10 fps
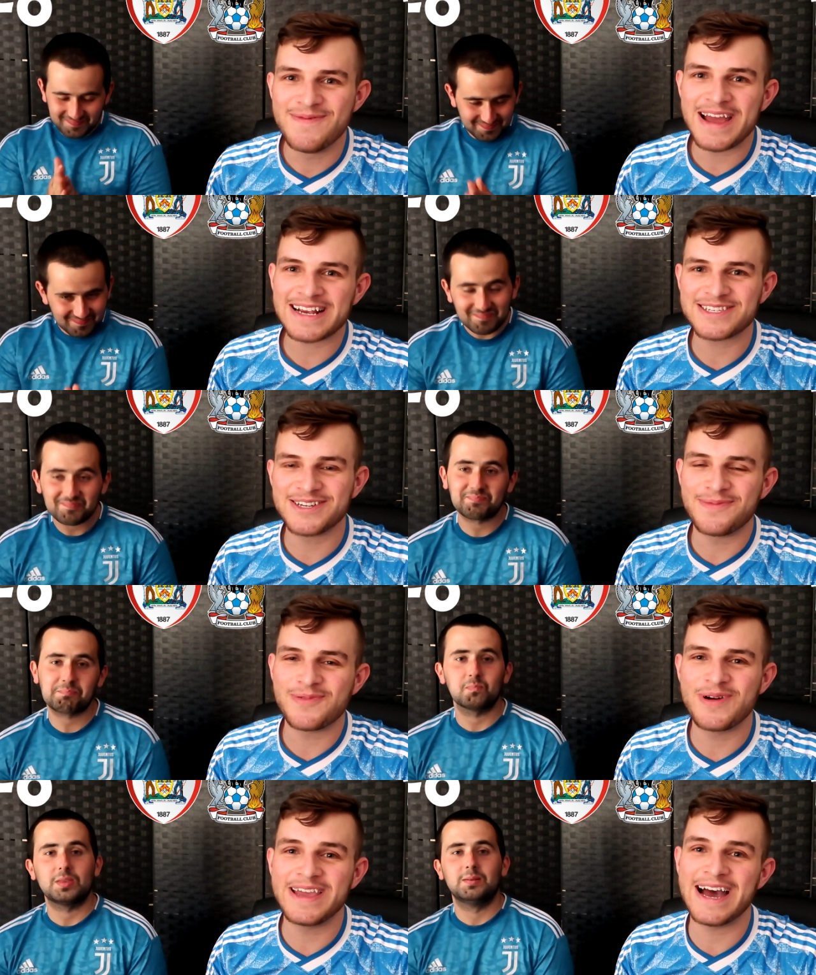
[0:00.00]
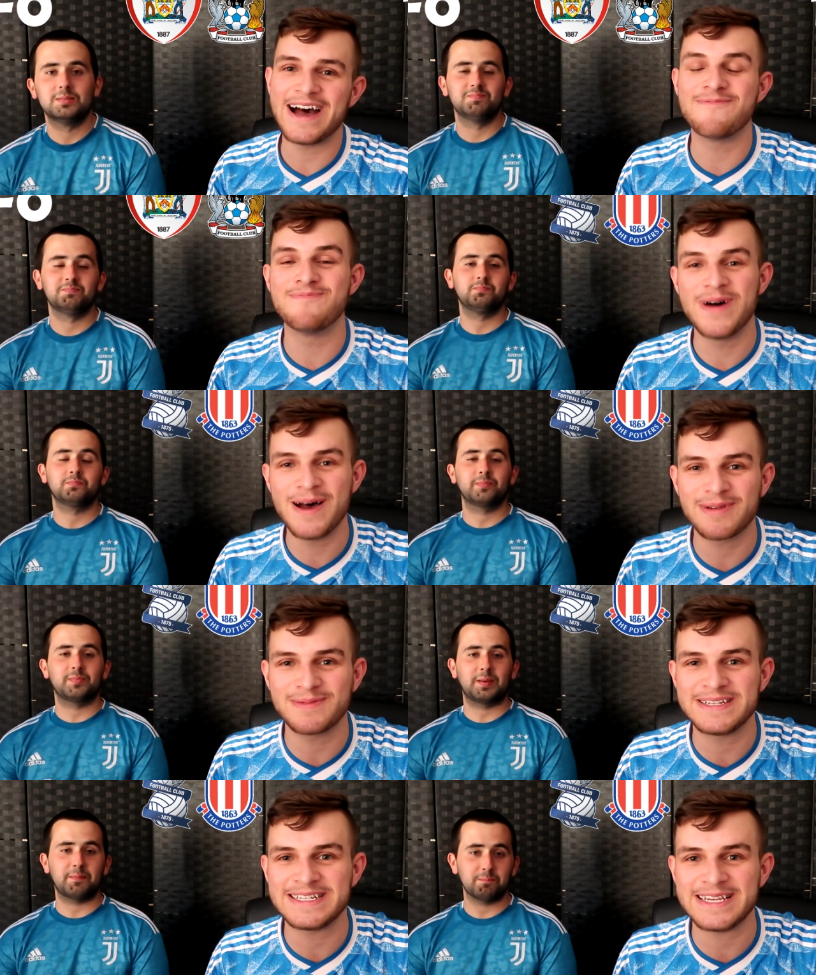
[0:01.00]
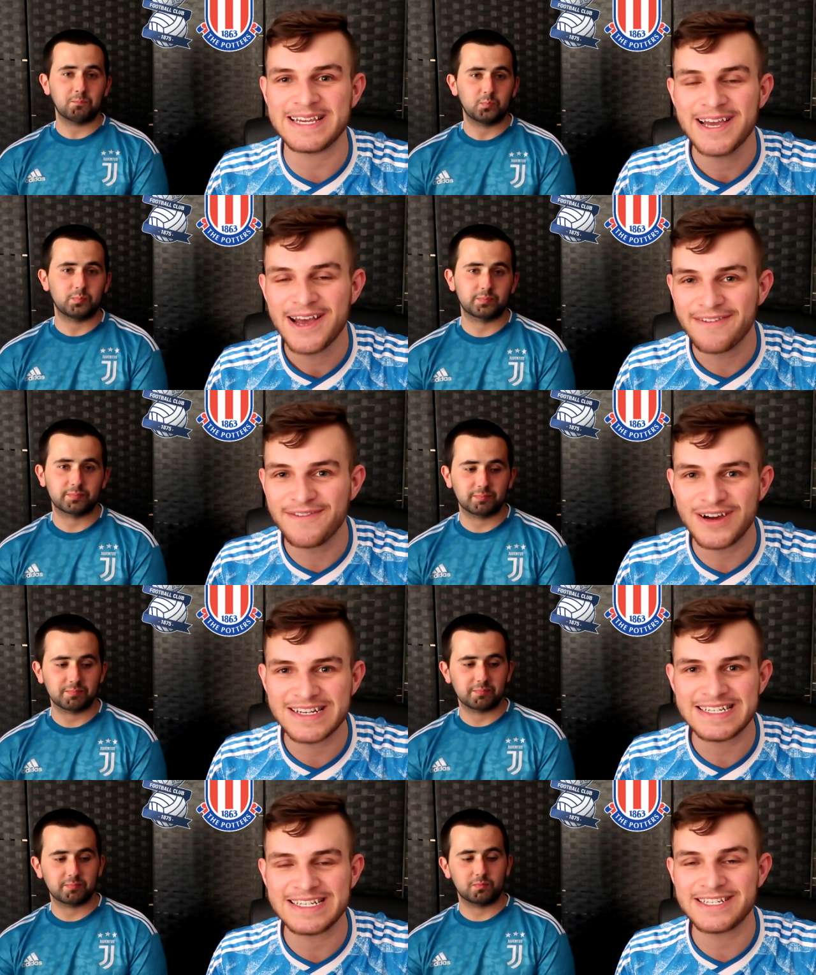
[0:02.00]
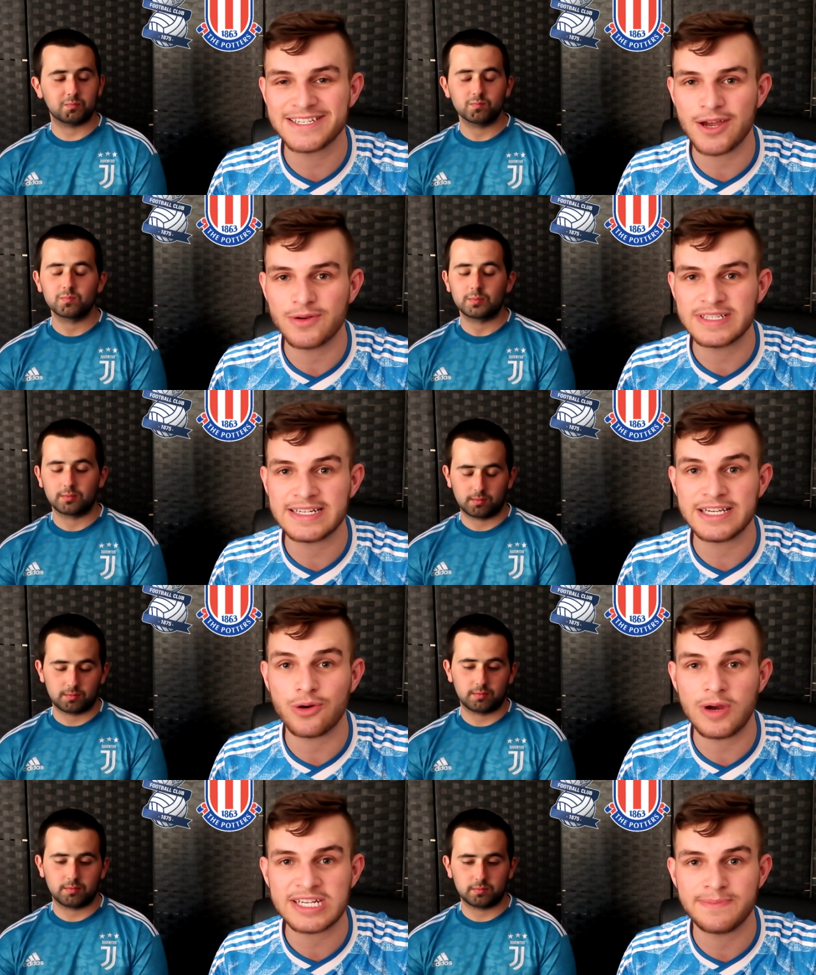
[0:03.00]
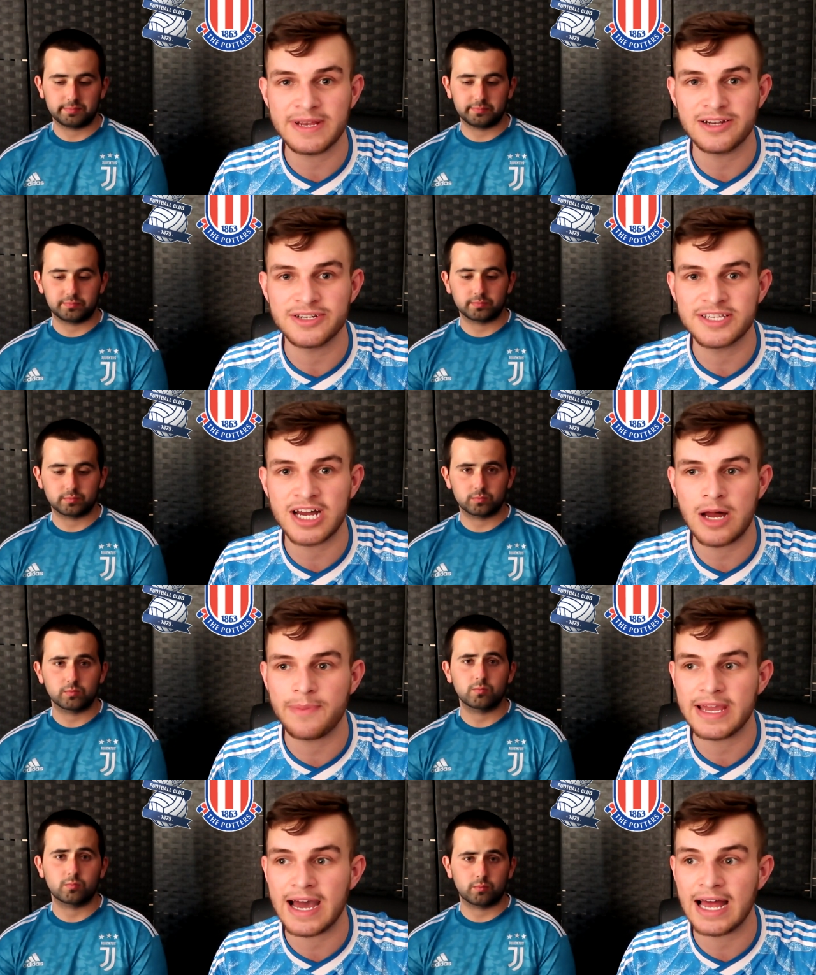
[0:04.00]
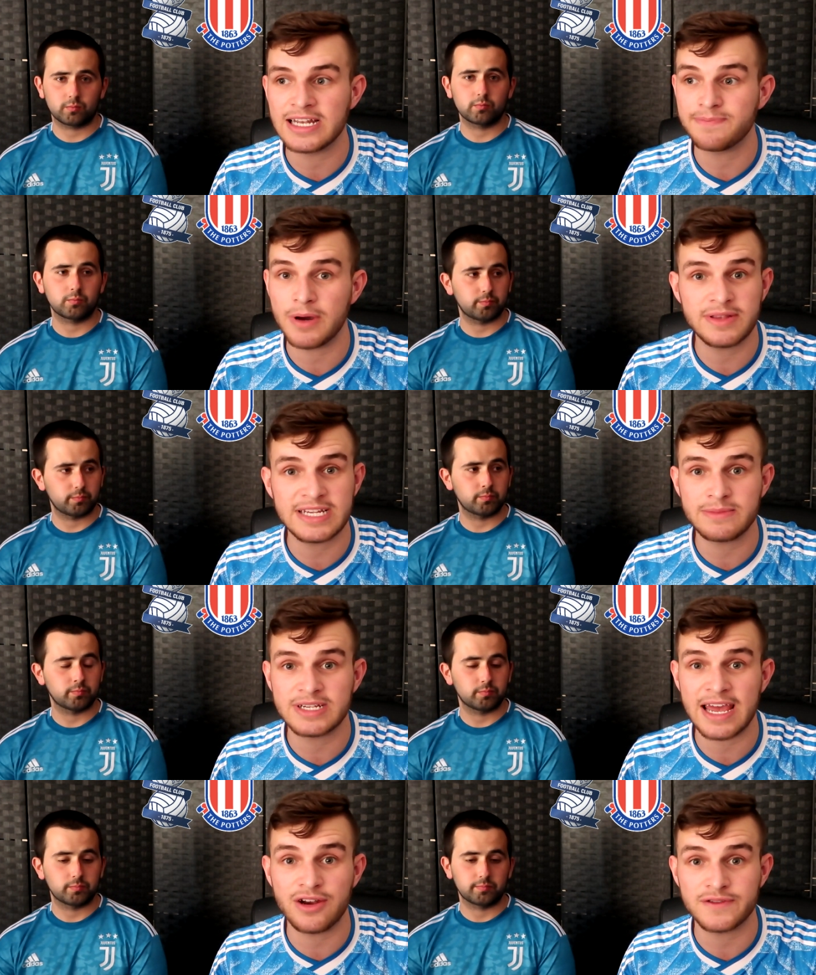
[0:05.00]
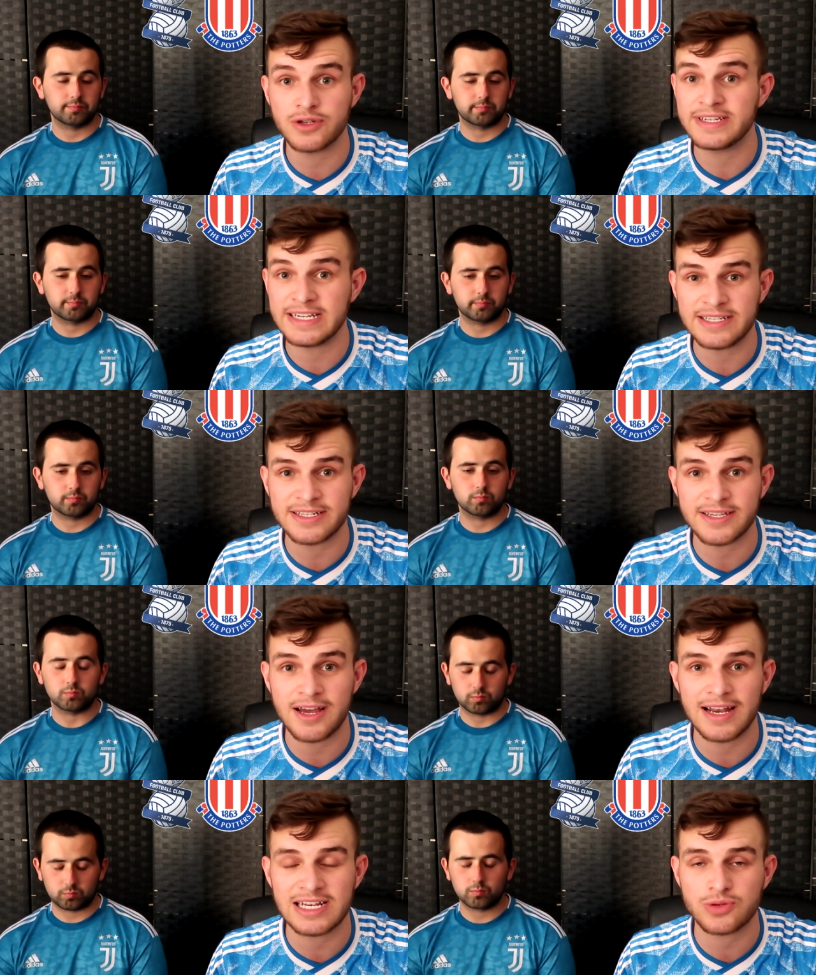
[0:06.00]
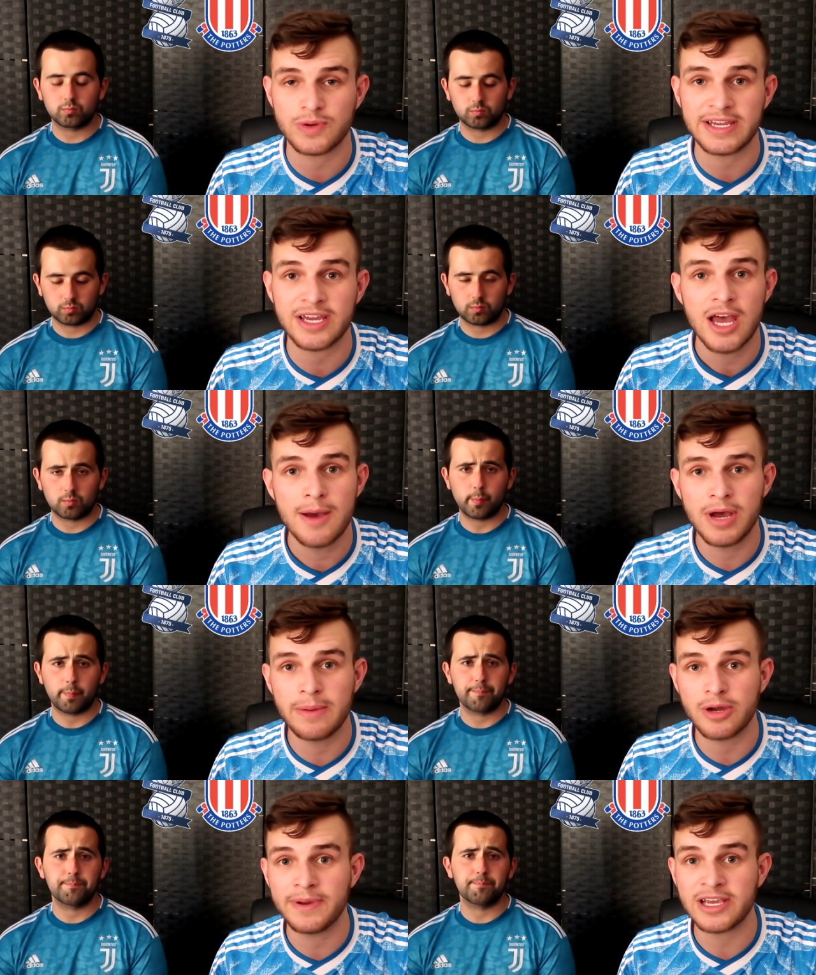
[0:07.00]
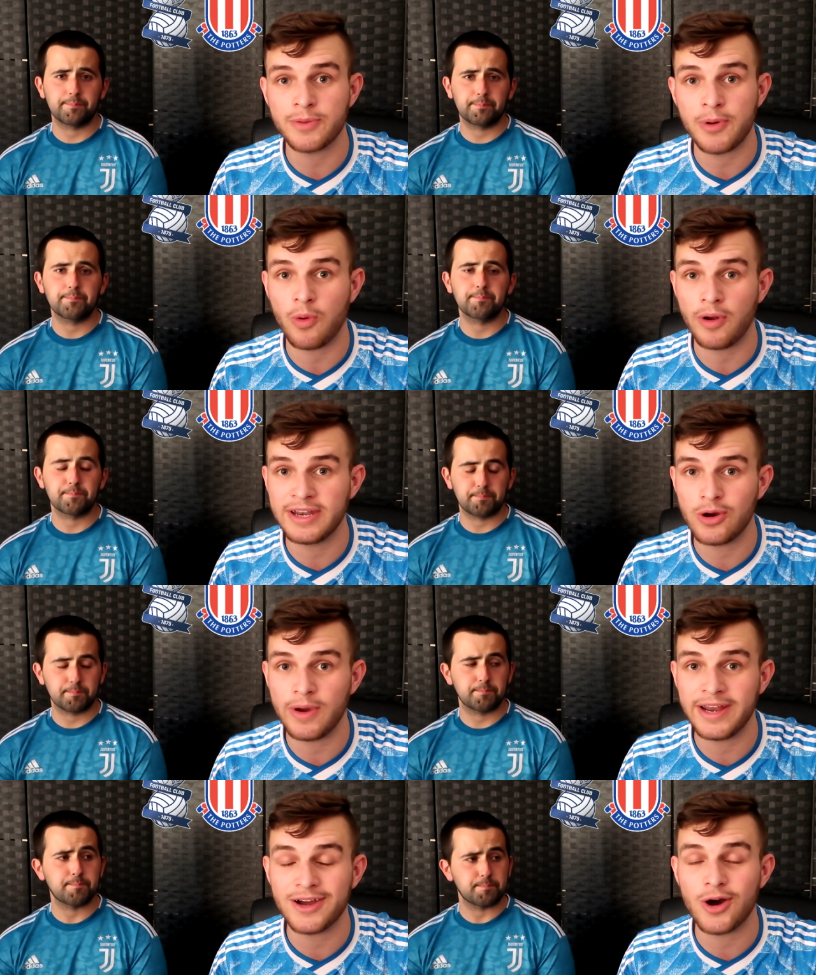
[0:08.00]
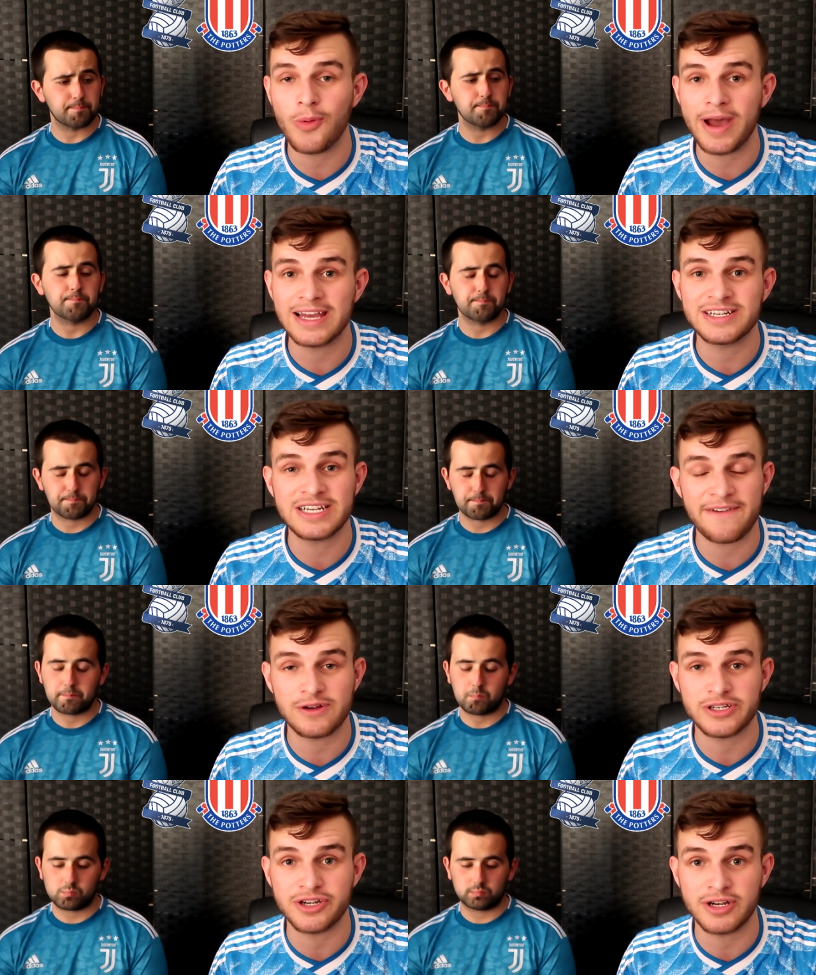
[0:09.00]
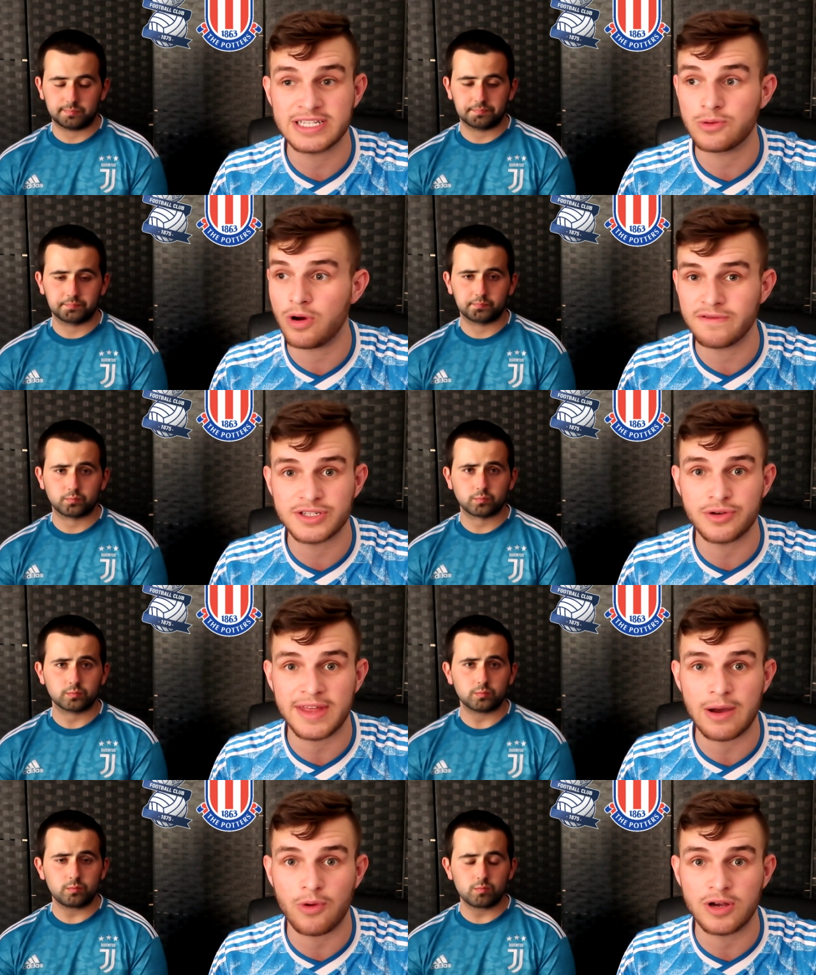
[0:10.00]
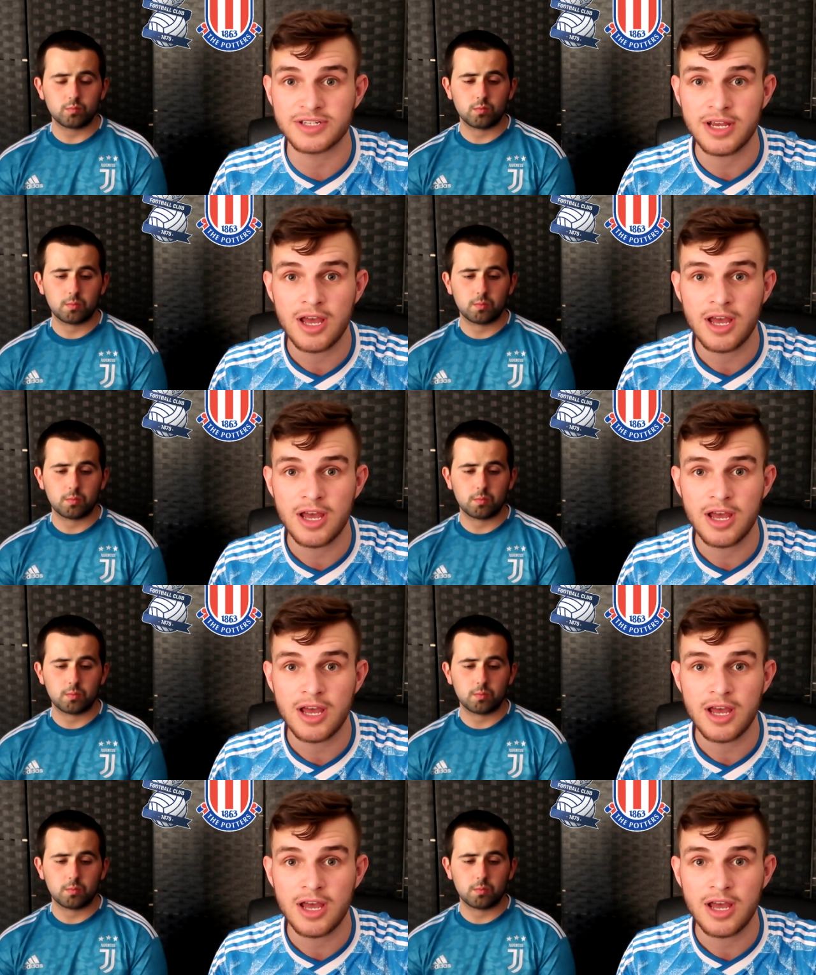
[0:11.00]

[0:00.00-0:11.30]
Speaker 1: next up, we have Birmingham City versus Stoke City, a West Midlands derby, and both teams getting off to a decent start last week. Birmingham picking up a 1 0 win away at Sheffield United. What result that was,